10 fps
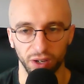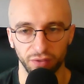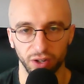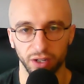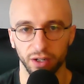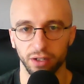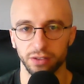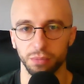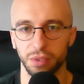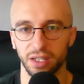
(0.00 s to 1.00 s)
I find it hard
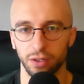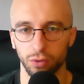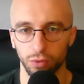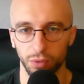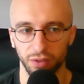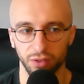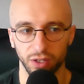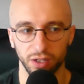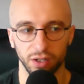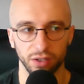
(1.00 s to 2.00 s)
to be normal. I find
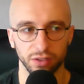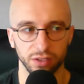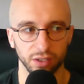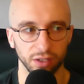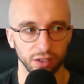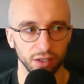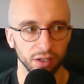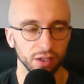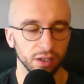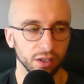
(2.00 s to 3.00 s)
it hard to
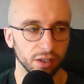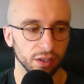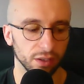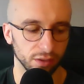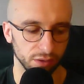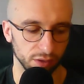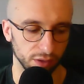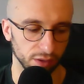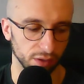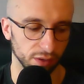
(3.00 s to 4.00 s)

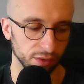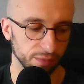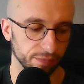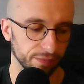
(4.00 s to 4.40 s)
to